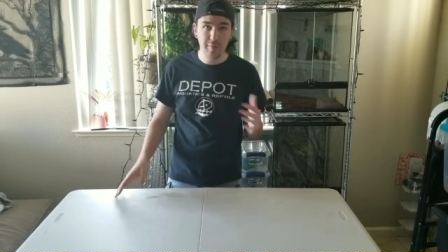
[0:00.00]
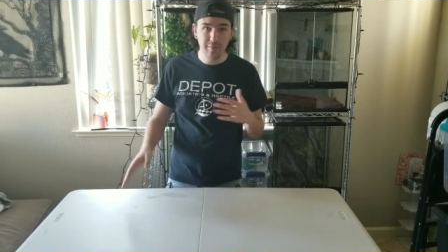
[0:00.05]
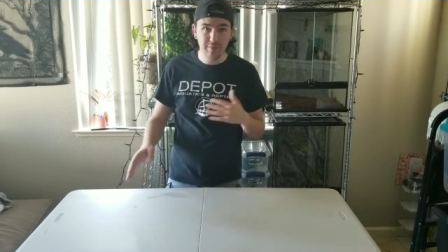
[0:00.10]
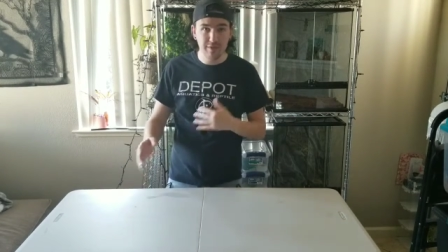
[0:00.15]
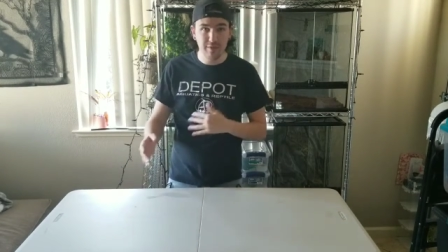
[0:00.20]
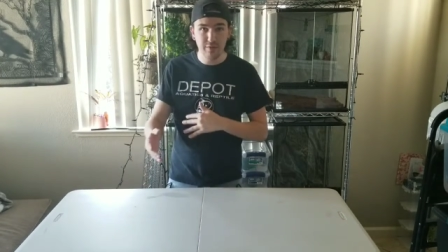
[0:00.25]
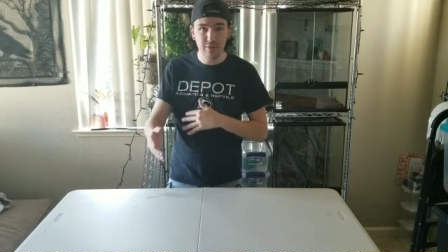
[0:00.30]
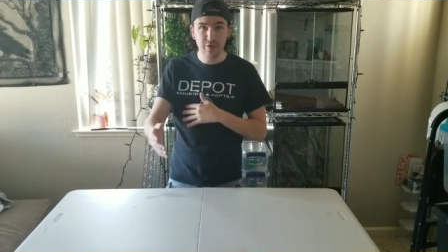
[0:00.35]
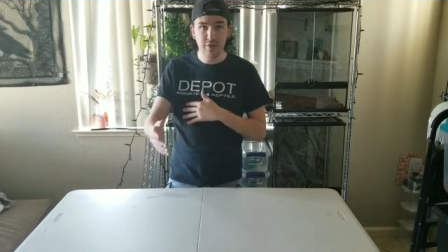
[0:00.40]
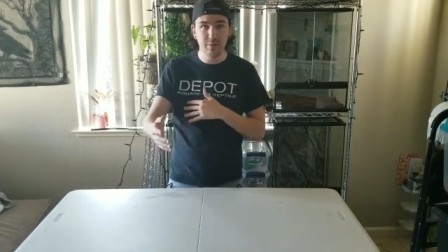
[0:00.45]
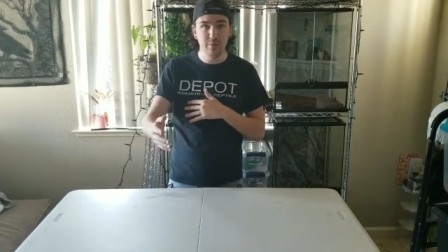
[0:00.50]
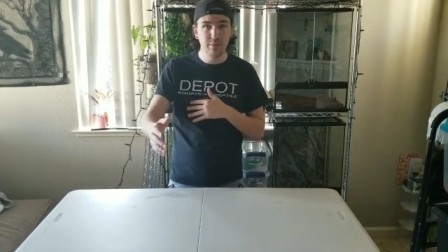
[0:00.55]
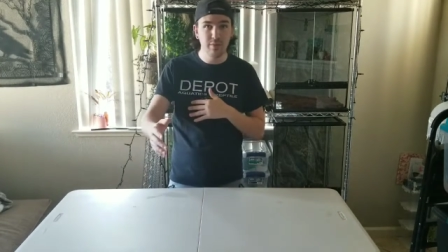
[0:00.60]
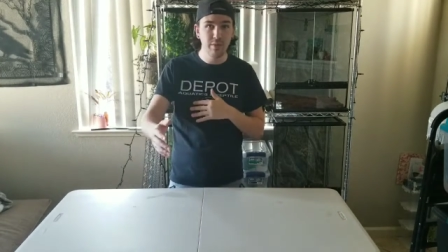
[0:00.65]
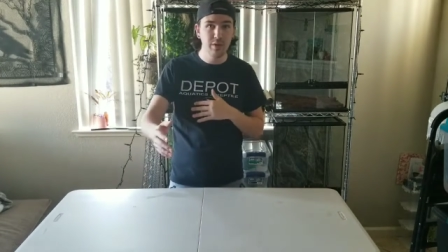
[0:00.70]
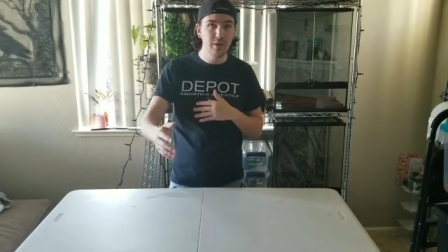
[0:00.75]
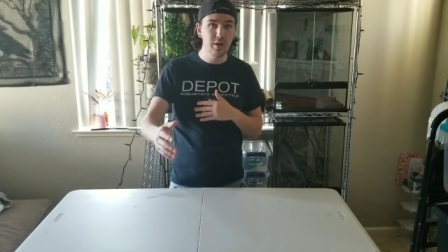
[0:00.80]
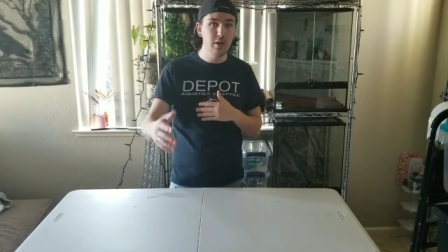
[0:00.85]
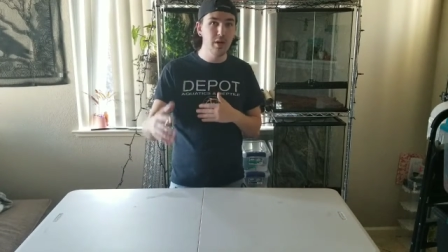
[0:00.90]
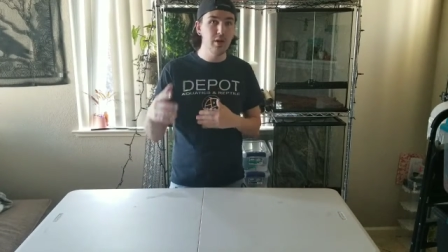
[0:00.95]
I'm giving them,
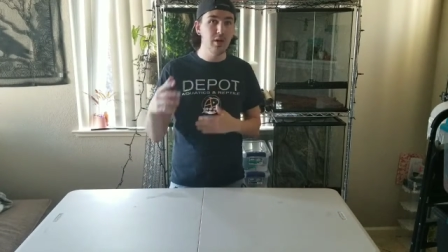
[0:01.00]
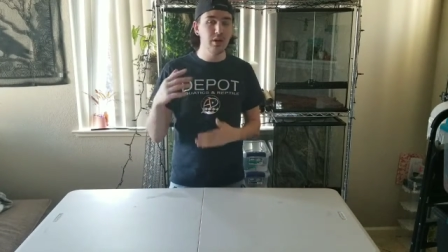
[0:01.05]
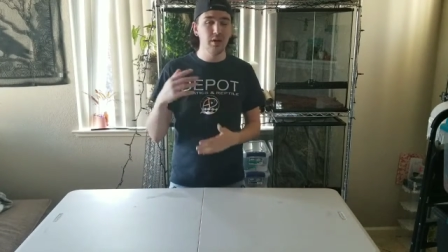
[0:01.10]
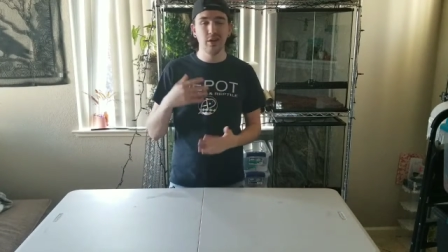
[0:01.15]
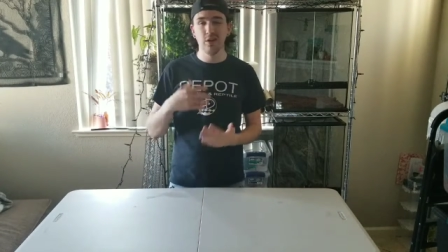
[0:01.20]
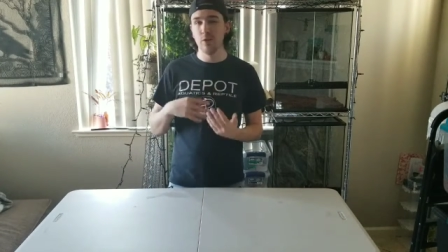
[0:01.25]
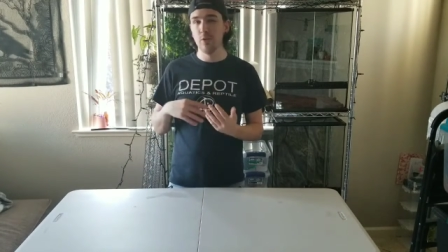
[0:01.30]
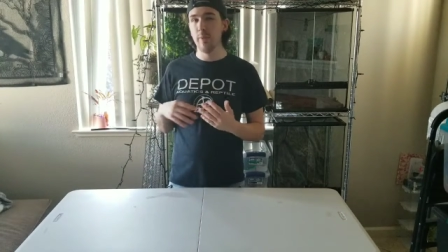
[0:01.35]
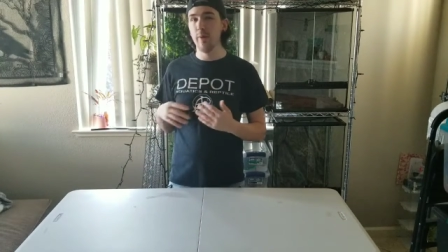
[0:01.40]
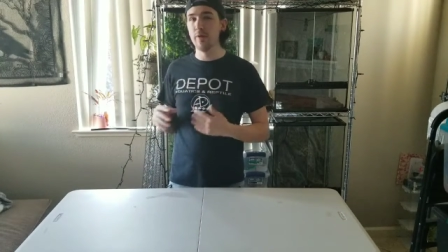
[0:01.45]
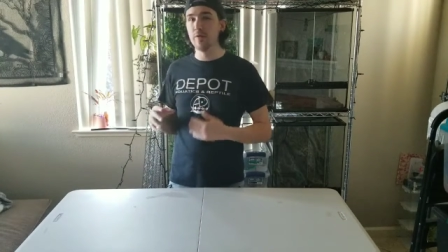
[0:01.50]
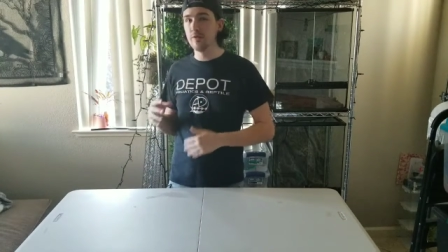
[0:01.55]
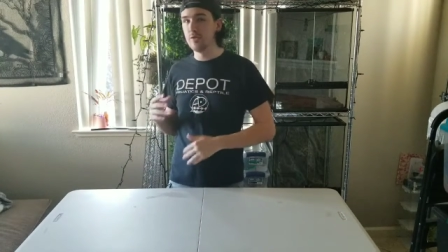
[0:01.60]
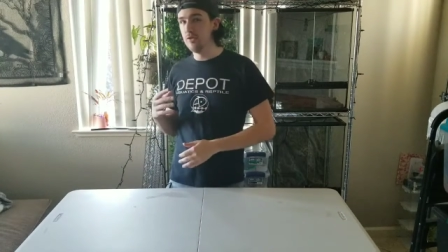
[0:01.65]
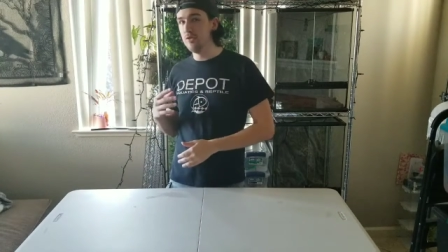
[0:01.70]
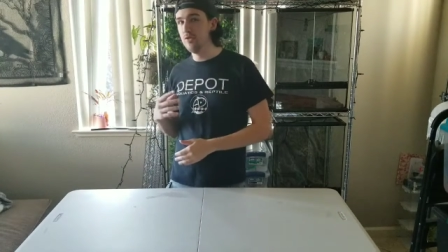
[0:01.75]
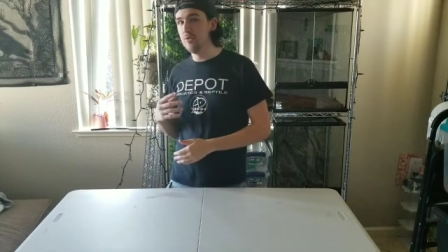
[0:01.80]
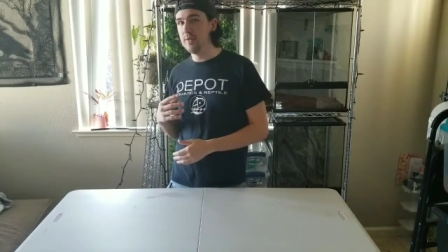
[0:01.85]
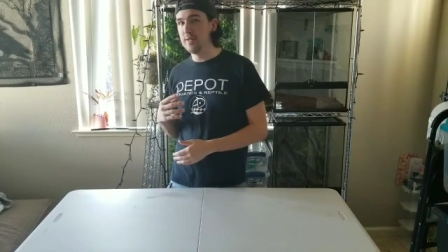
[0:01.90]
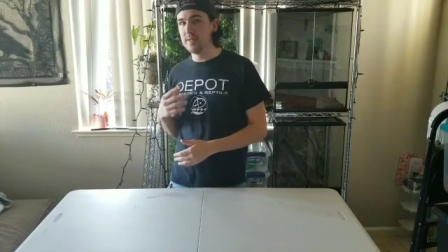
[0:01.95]
you know, about
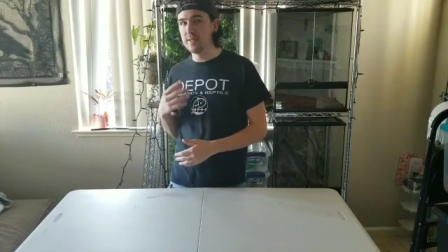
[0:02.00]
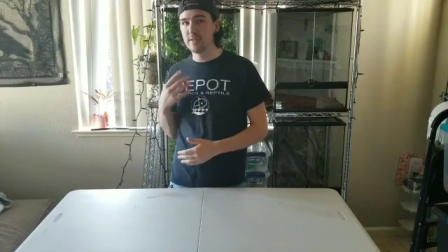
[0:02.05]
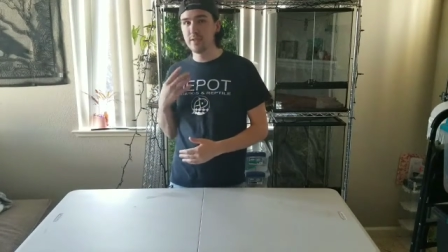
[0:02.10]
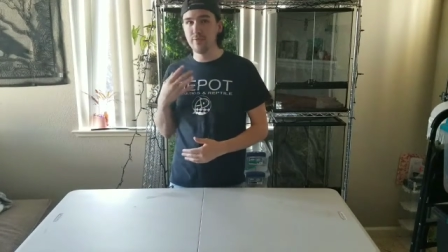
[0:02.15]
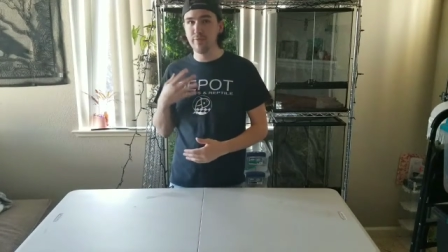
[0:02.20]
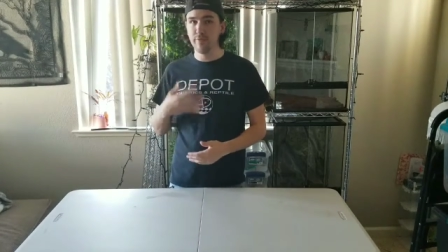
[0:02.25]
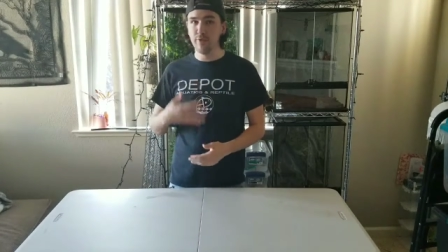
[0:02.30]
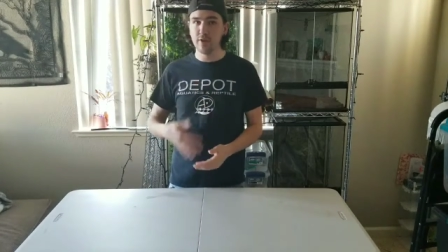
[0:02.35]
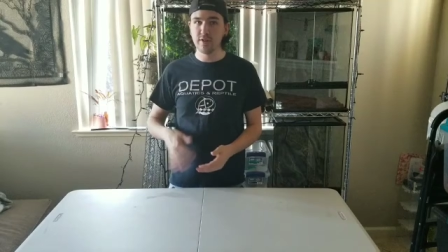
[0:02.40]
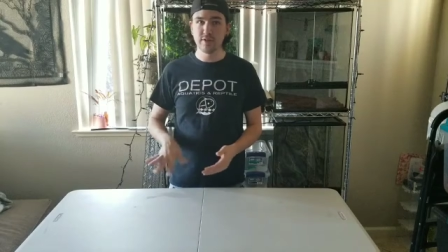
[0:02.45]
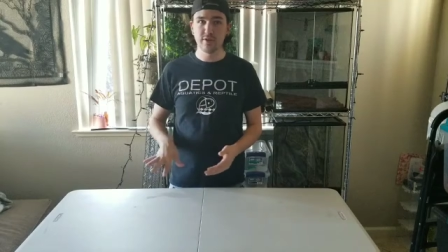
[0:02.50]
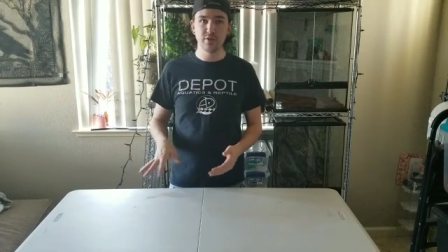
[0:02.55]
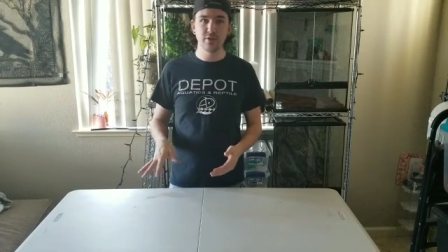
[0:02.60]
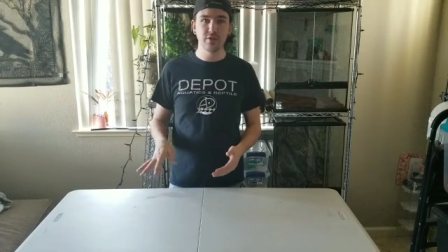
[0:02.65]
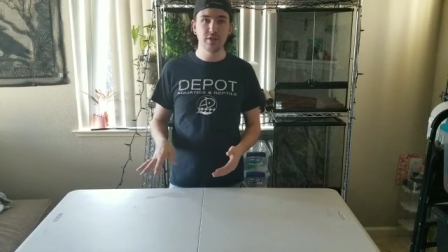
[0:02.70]
two weeks to flush their